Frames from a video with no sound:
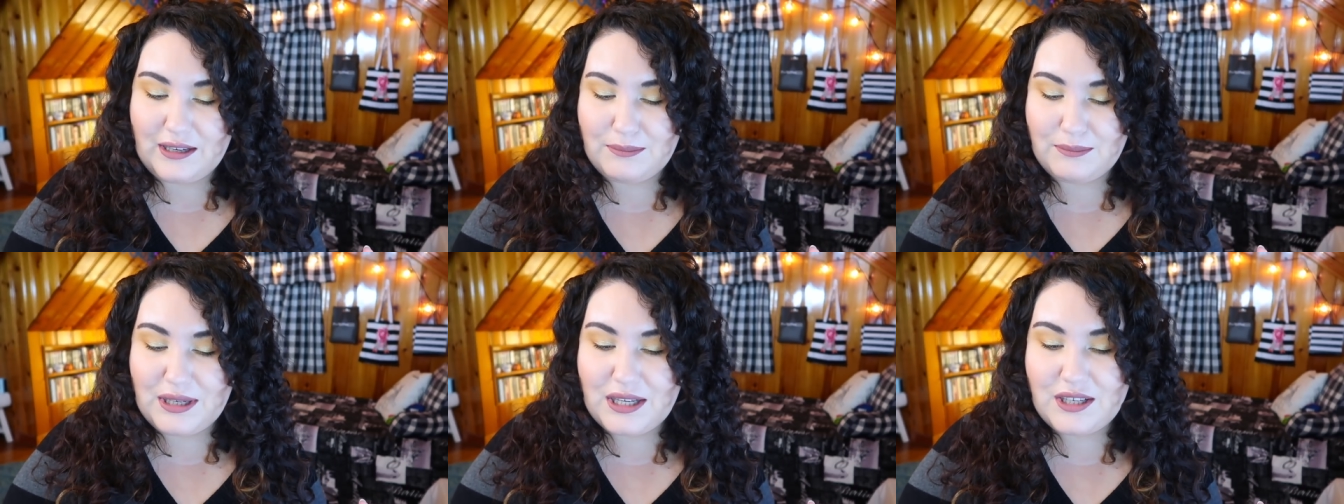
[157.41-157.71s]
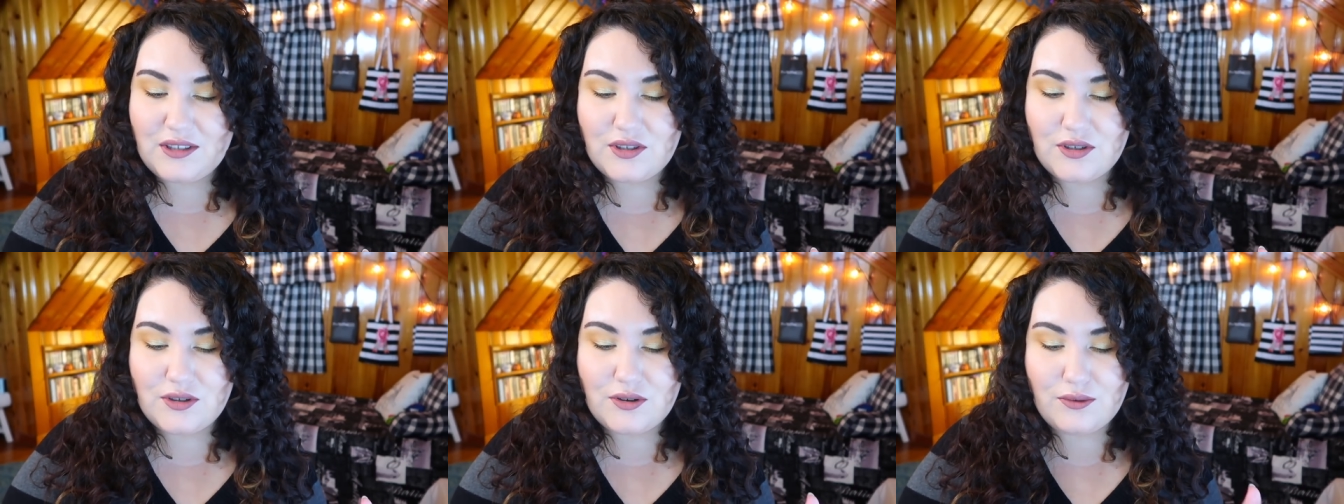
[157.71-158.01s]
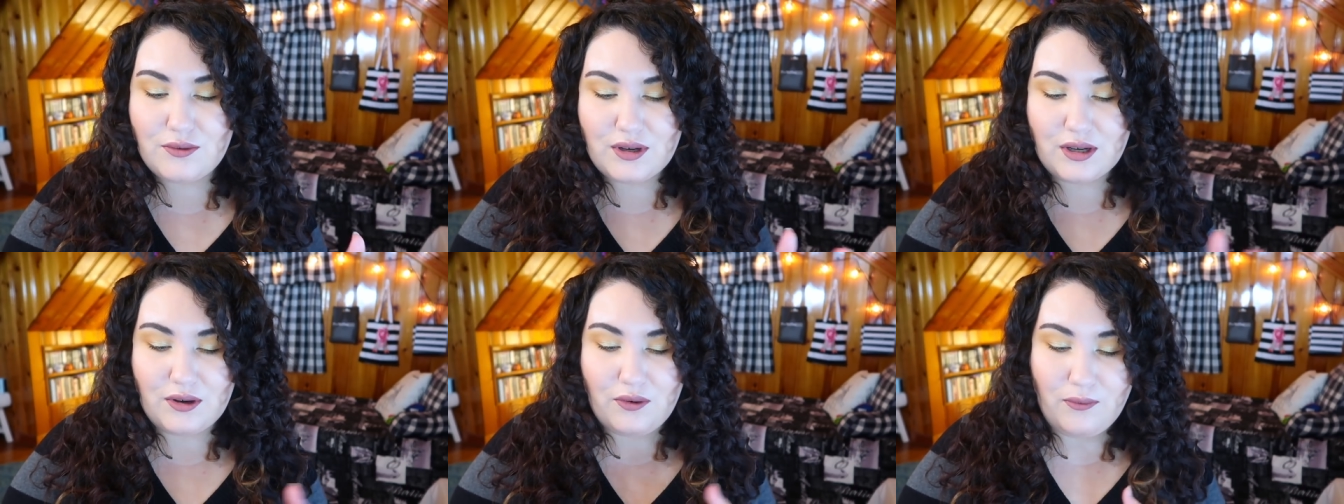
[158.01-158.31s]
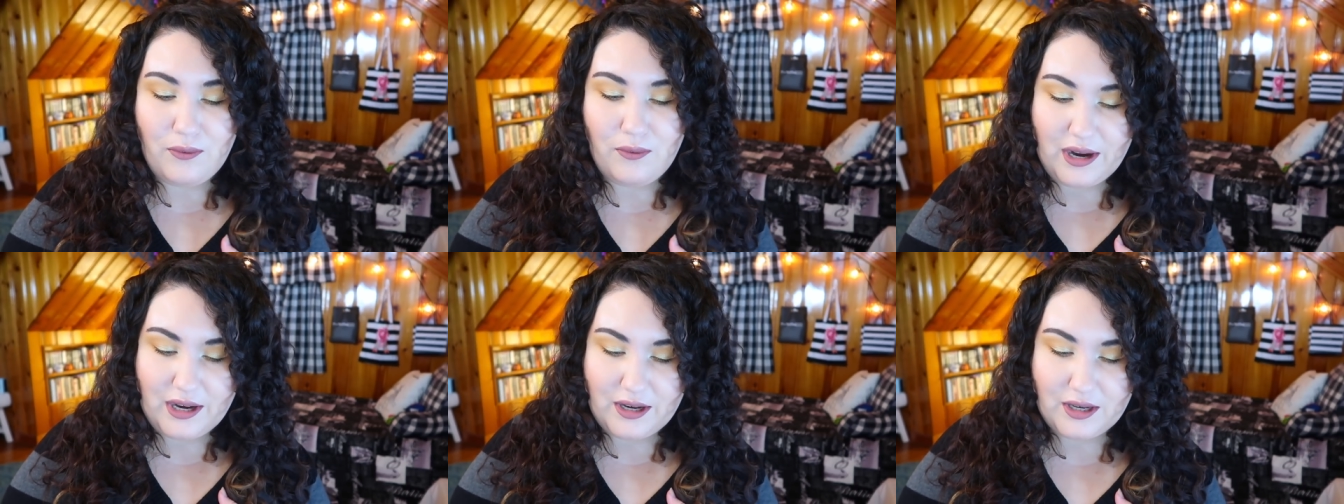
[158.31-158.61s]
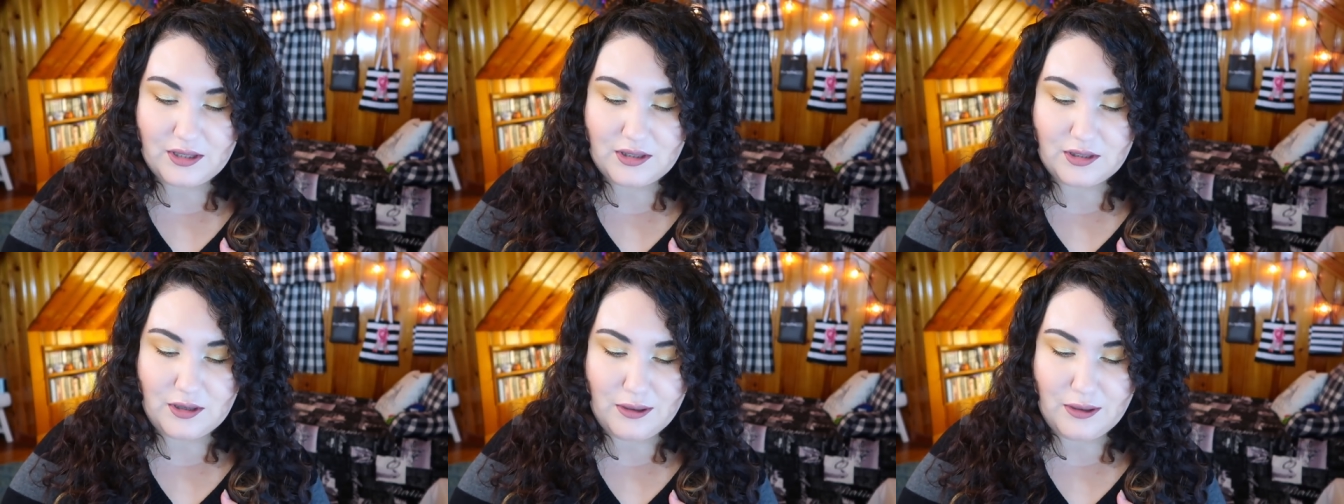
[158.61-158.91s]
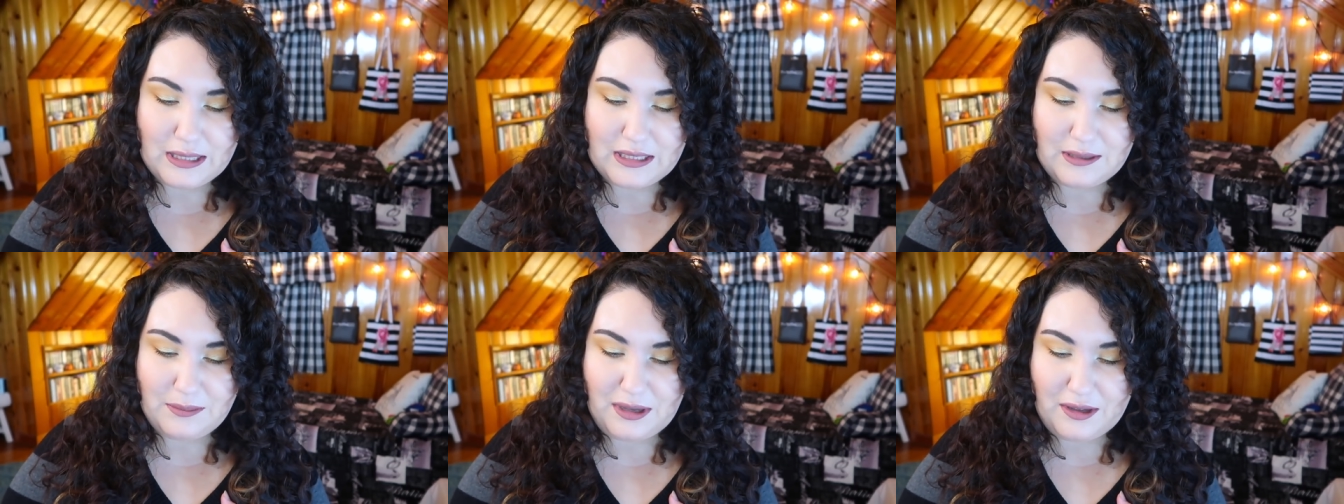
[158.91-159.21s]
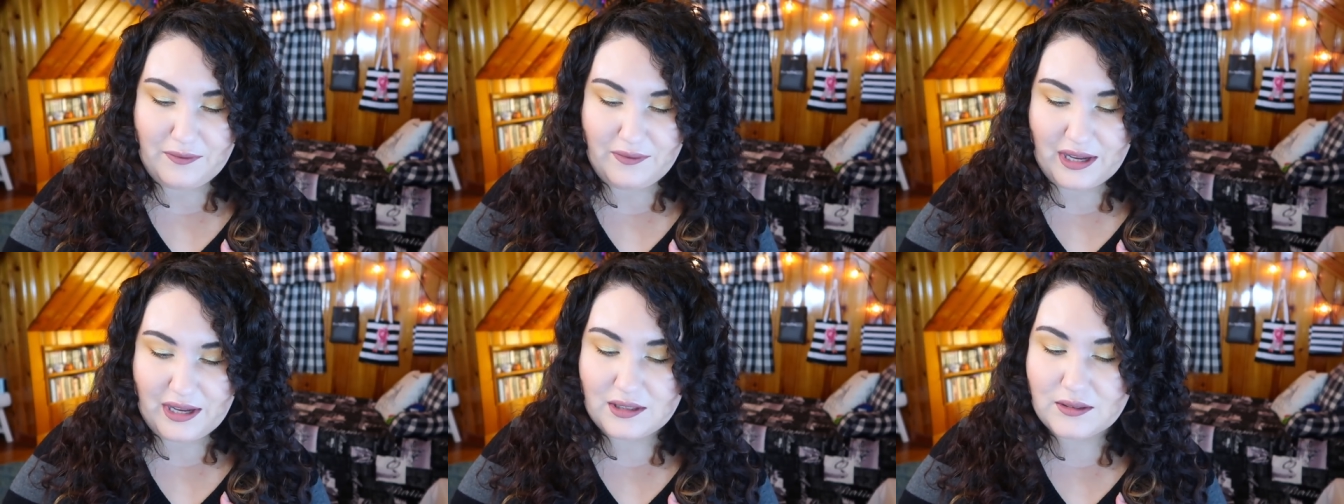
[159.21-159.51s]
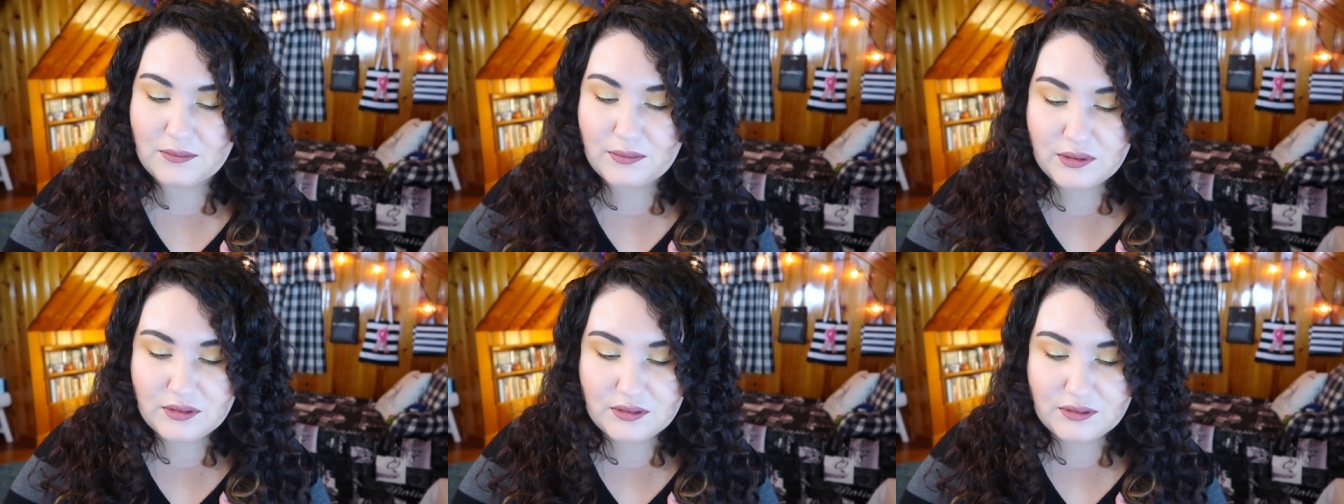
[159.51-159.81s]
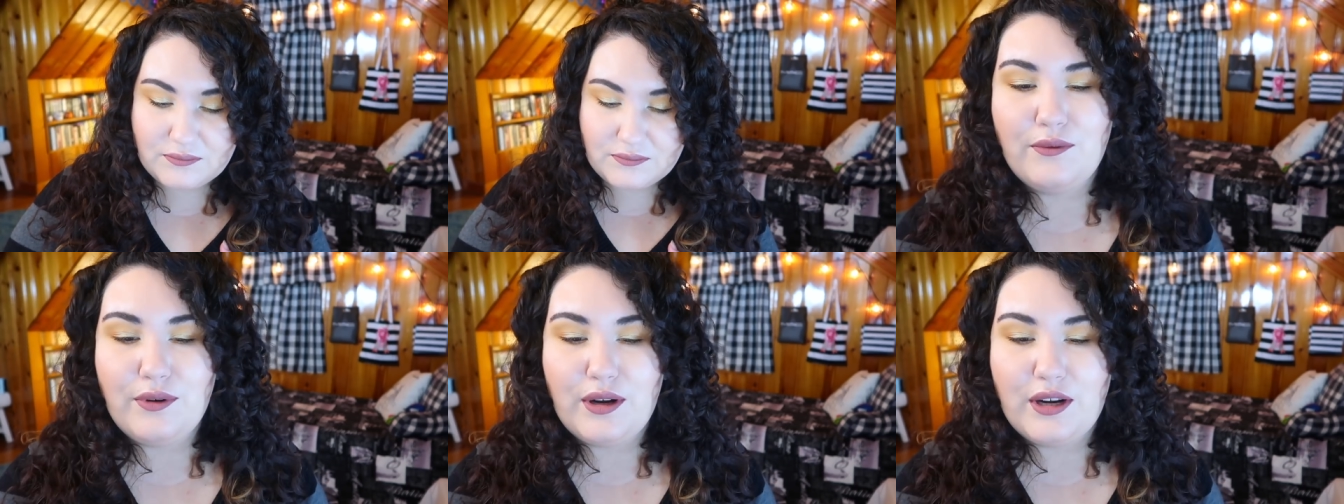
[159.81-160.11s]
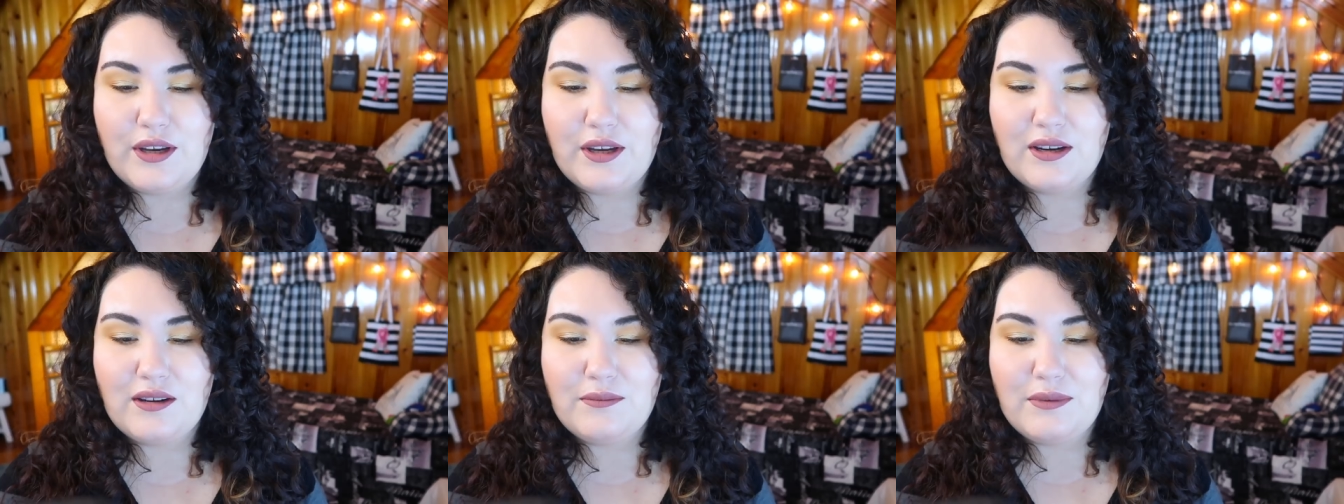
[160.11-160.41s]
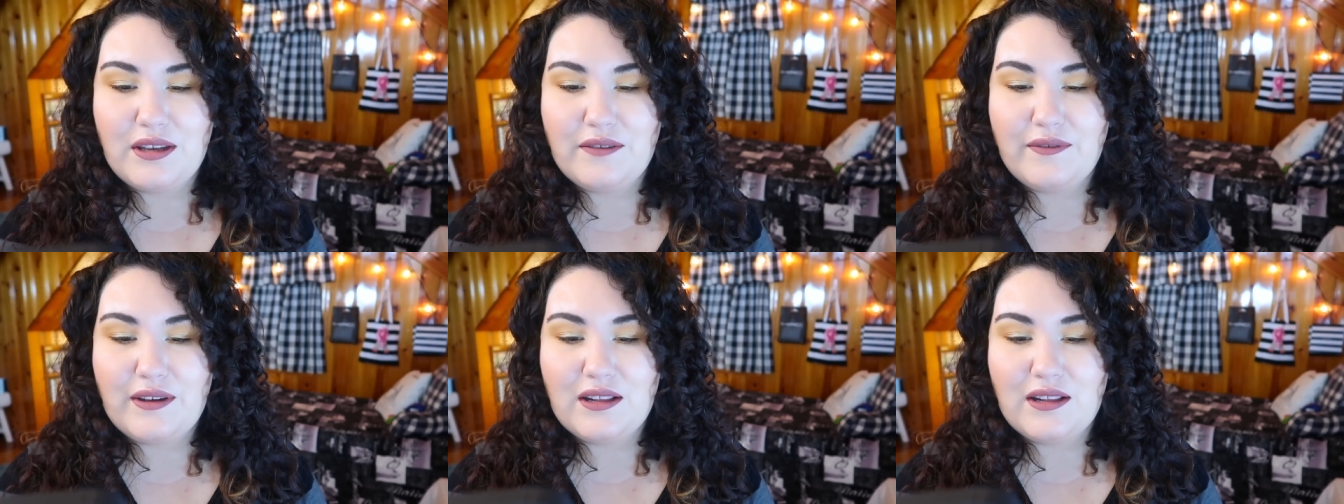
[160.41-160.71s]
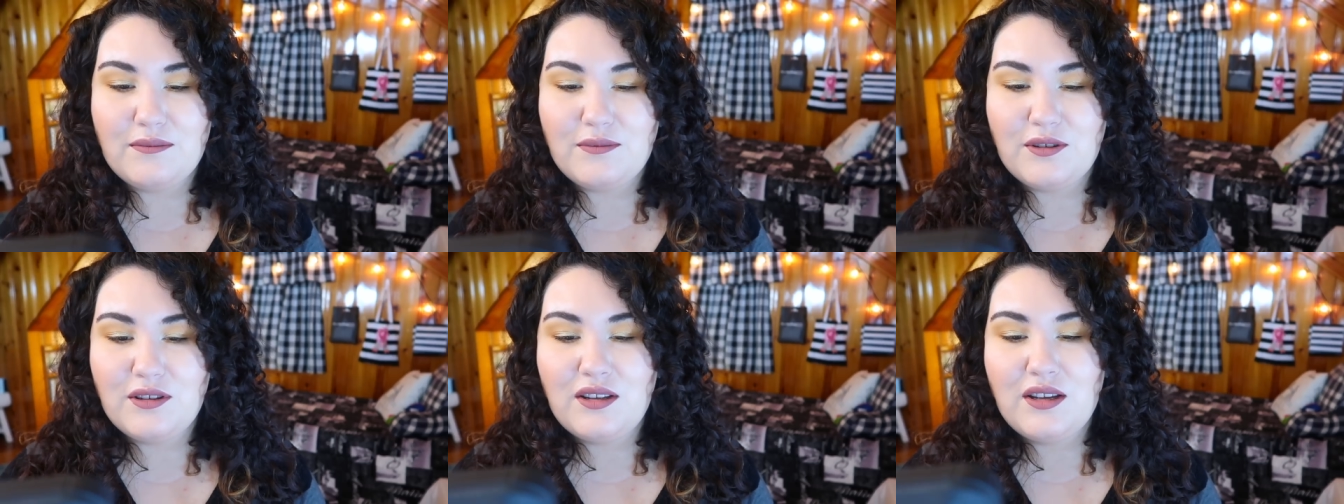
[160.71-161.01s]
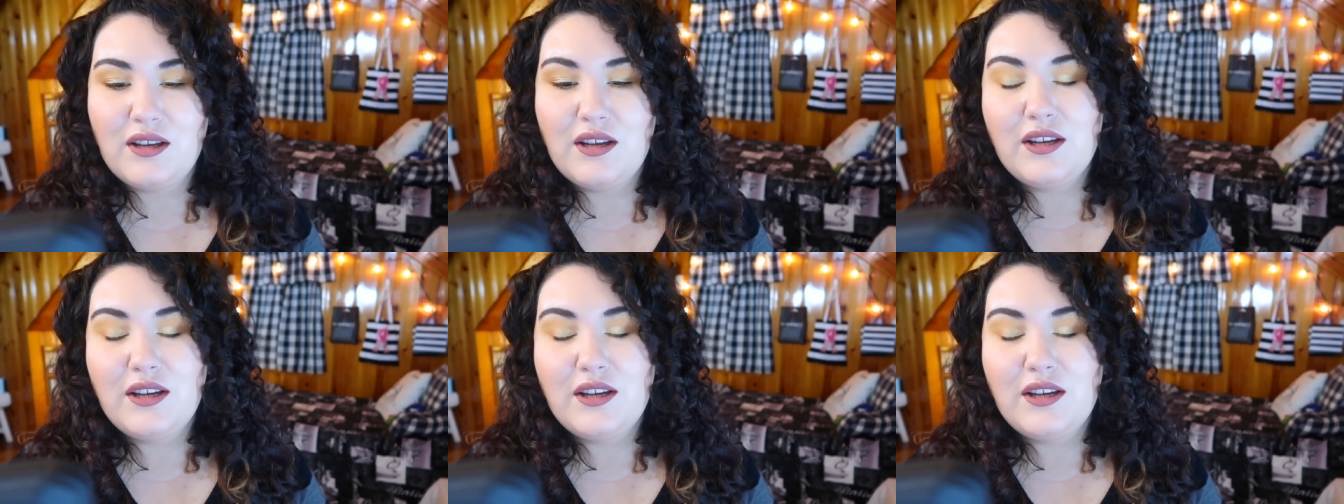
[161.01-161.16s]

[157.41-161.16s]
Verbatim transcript: I'm not sure where it's going to be available. Where are you going to be available?